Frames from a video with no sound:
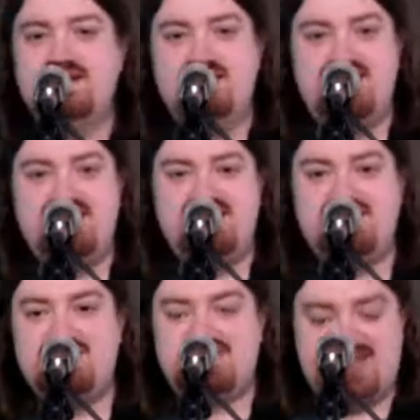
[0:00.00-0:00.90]
All right,
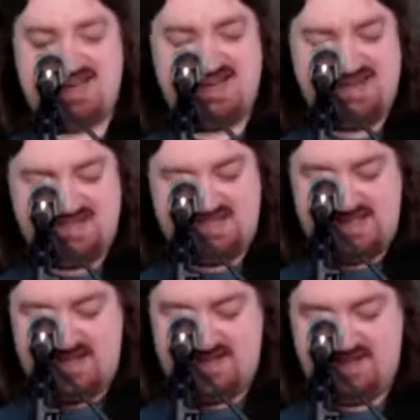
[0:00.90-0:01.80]
that was Take It
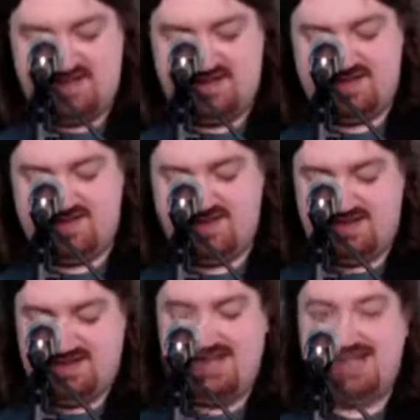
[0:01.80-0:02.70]
Easy.
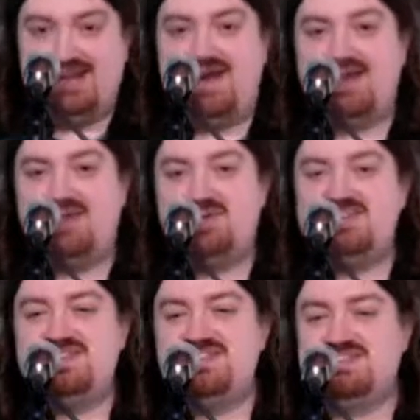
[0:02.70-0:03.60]
You know, I
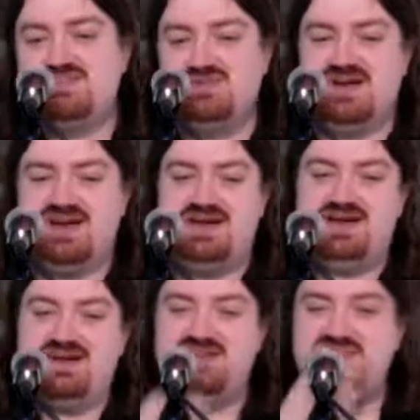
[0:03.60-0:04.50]
always used to,
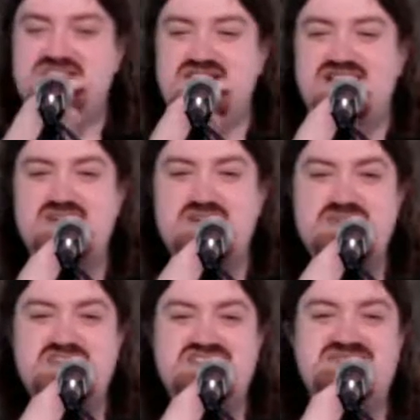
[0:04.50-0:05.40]
I
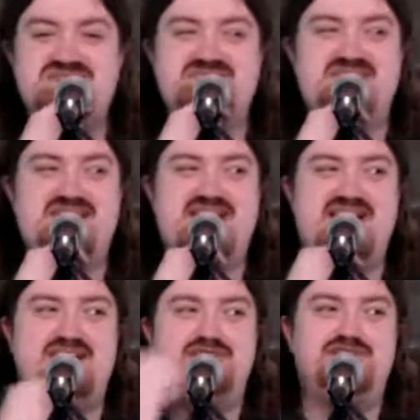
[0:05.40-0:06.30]
always
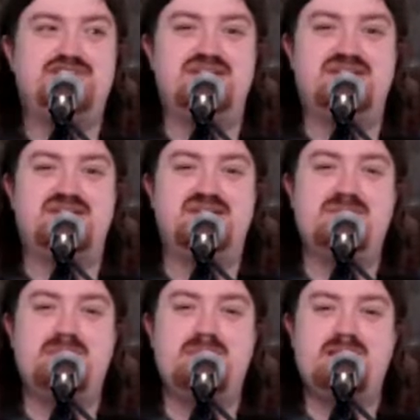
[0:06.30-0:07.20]
have,
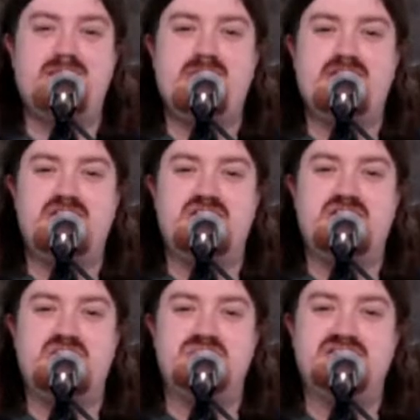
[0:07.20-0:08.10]

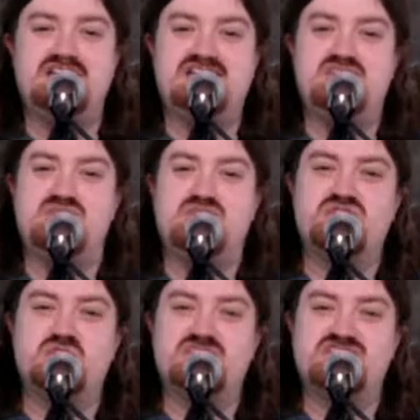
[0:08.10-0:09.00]
leaned more
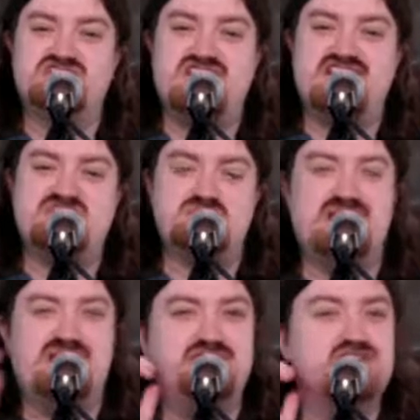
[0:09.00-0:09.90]
towards the Jackson
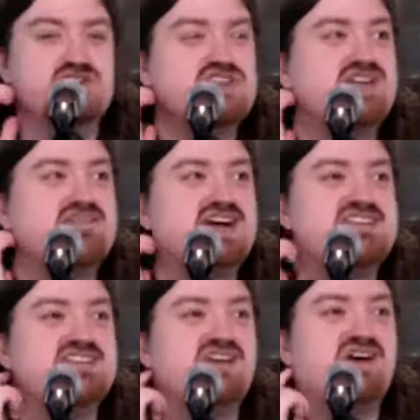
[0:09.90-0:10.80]
Browne version of that
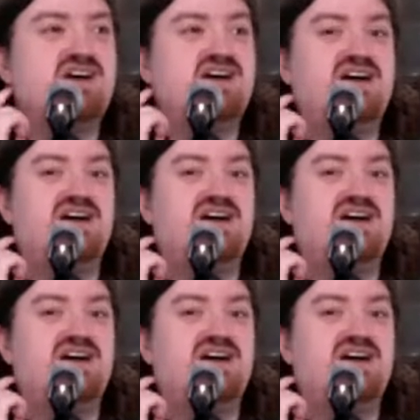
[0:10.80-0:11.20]
song,